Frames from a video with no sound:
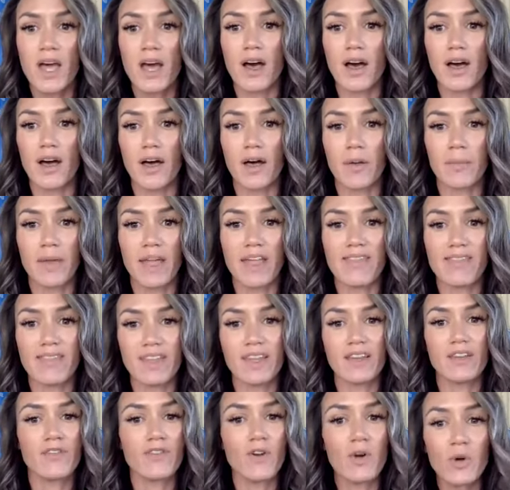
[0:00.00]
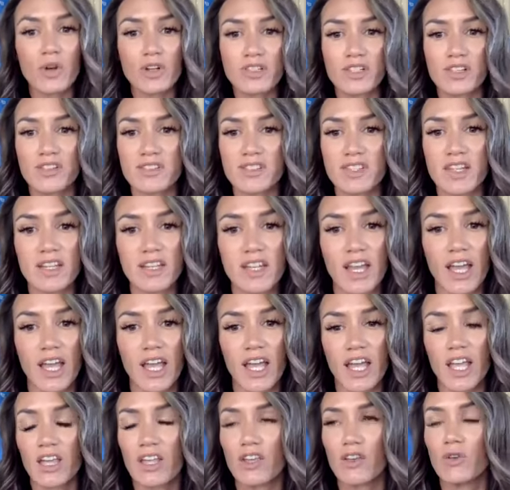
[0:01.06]
And then, of course, on
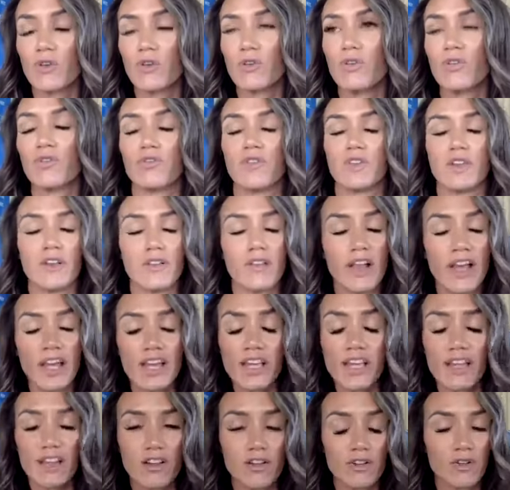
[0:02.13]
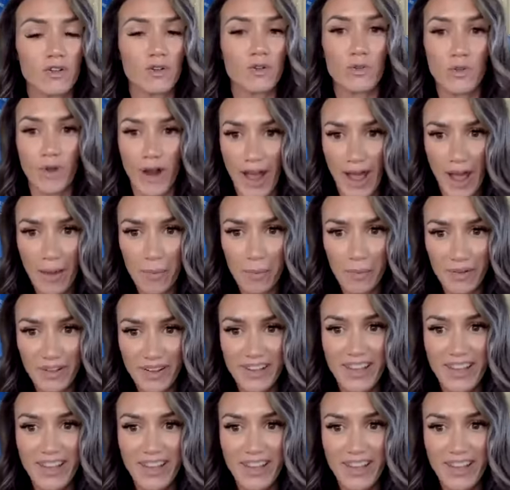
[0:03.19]
Sunday, you feel like crap.